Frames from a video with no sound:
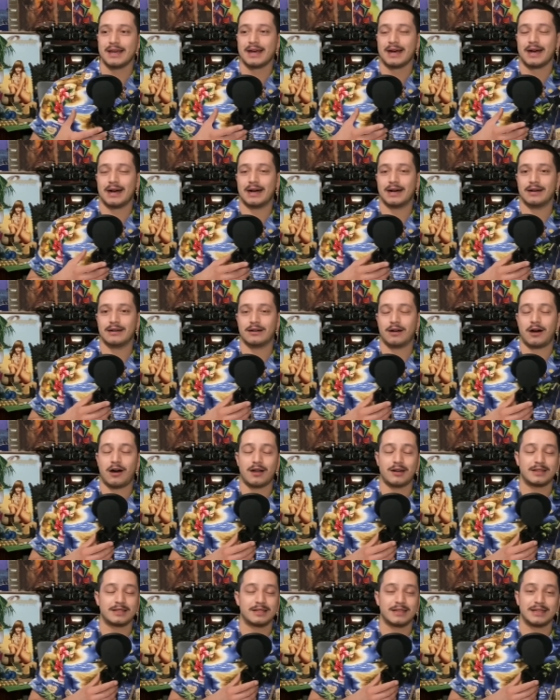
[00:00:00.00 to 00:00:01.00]
Uh,
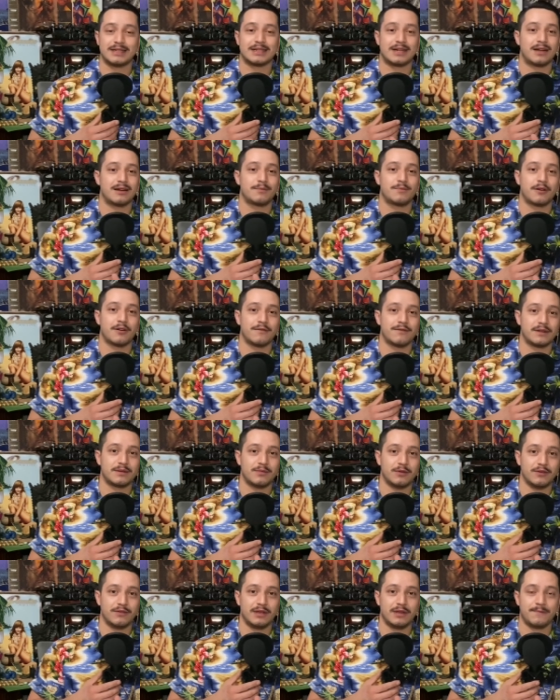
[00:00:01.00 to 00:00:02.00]
honestly, it's not a perfect
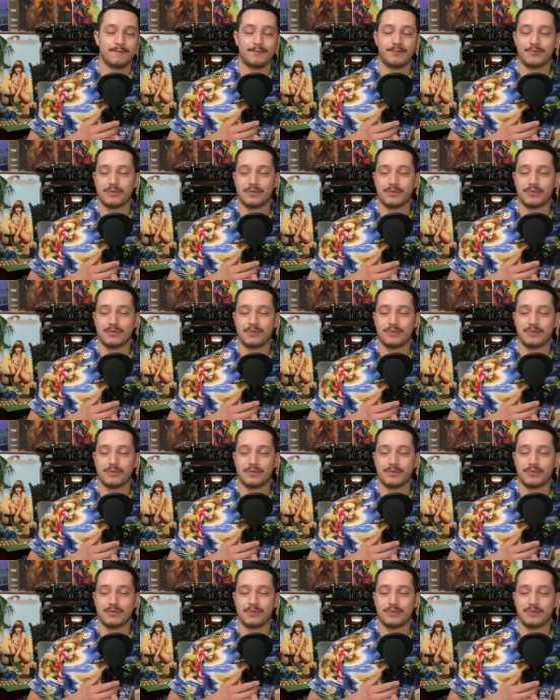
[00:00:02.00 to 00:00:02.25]
movie.